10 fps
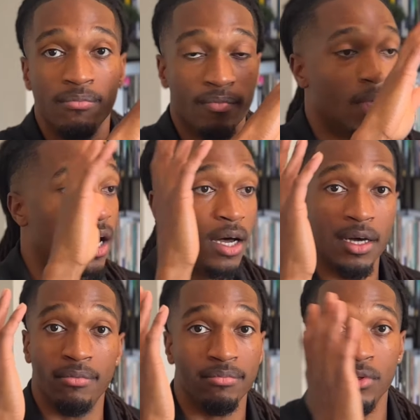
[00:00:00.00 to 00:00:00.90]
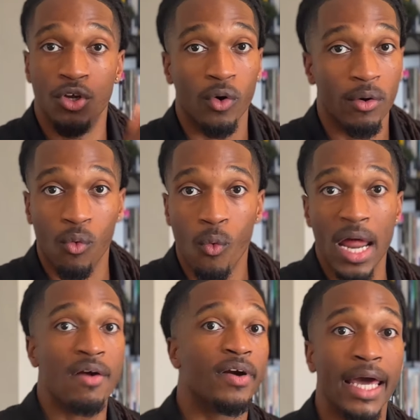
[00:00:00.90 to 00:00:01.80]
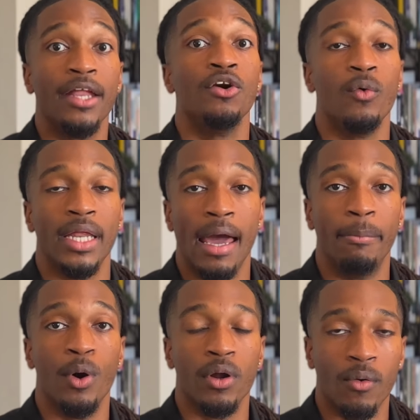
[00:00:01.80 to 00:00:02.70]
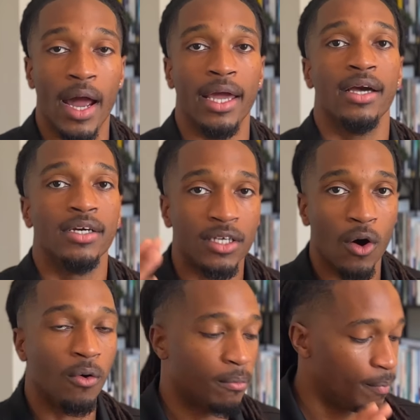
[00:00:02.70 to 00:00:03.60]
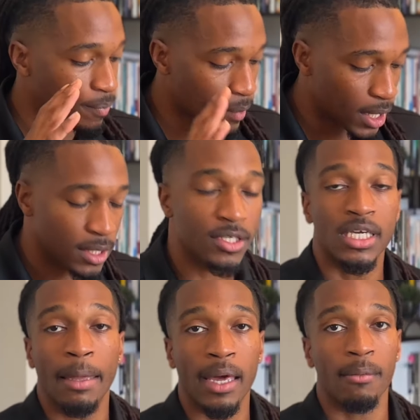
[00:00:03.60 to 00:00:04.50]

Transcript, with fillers: doing whatever they do in that building, right? So just keep that in